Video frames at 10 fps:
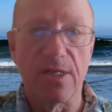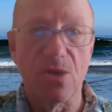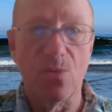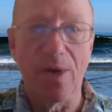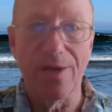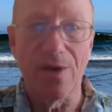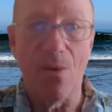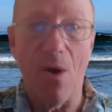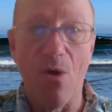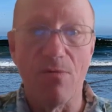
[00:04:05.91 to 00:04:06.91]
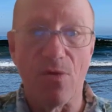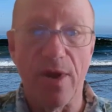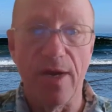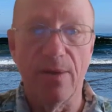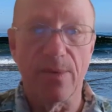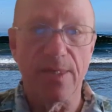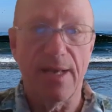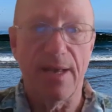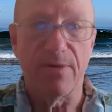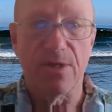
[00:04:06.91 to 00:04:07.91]
So we're going to go over it. It will
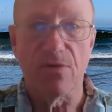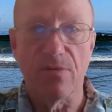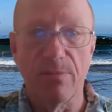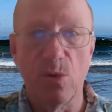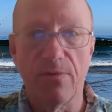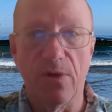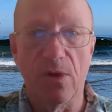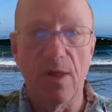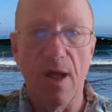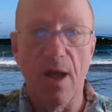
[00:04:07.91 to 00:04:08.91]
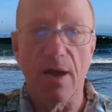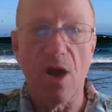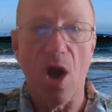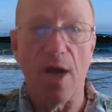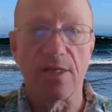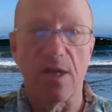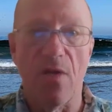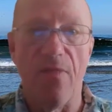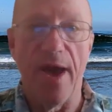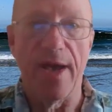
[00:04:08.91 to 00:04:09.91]
save us the removal cost
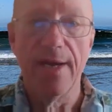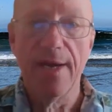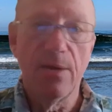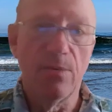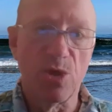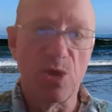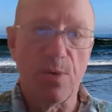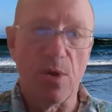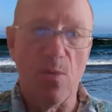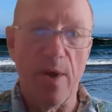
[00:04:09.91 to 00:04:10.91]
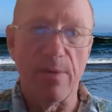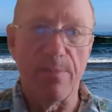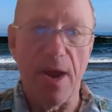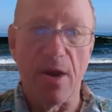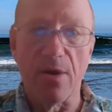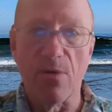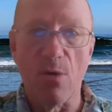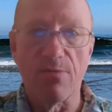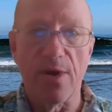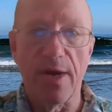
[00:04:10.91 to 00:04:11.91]
on that. We'll just put a weather barrier
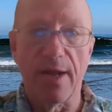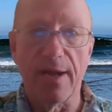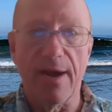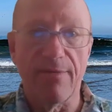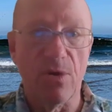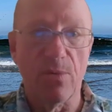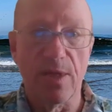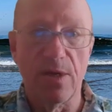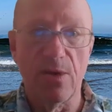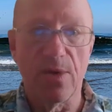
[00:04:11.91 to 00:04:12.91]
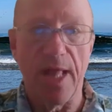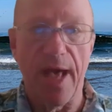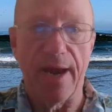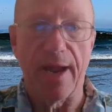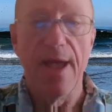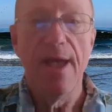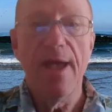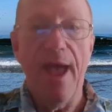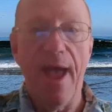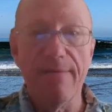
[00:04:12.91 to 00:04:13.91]
over it and cover it with a new cladding.
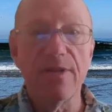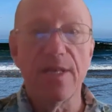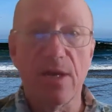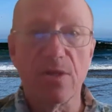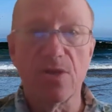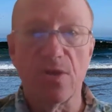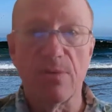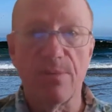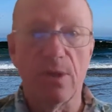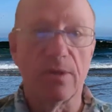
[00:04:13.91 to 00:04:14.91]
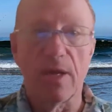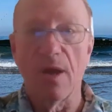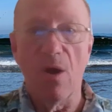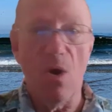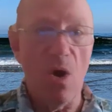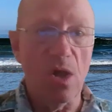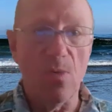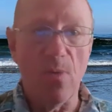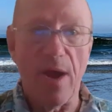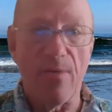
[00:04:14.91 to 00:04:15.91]
Everything else on the building all
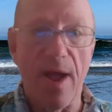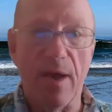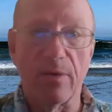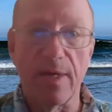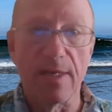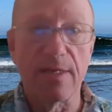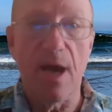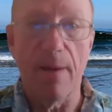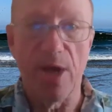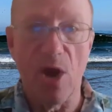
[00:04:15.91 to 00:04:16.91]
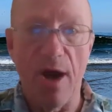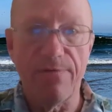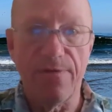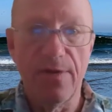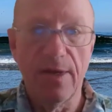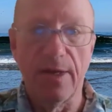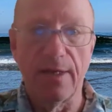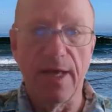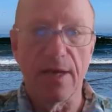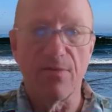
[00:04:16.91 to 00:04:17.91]
the way around is coming off
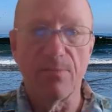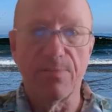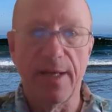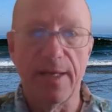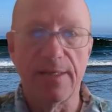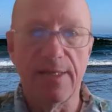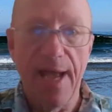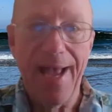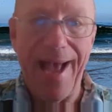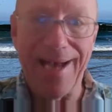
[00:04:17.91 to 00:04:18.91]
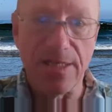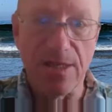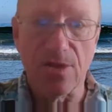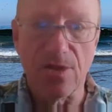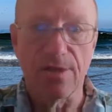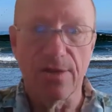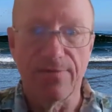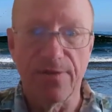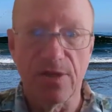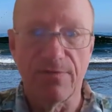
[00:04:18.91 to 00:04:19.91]
and getting replaced, as is the
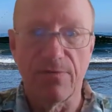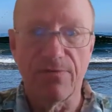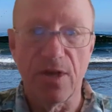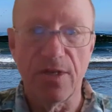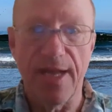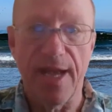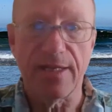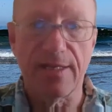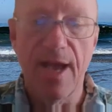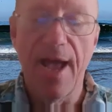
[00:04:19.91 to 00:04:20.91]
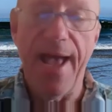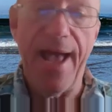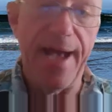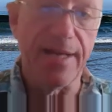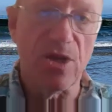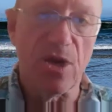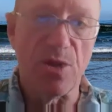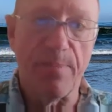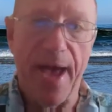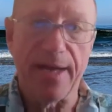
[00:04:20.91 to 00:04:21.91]
surface of the front decks, as are
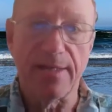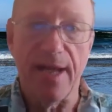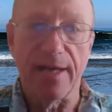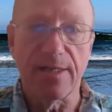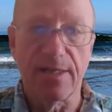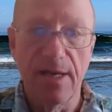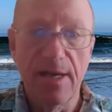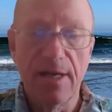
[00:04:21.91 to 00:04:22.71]
the back decks.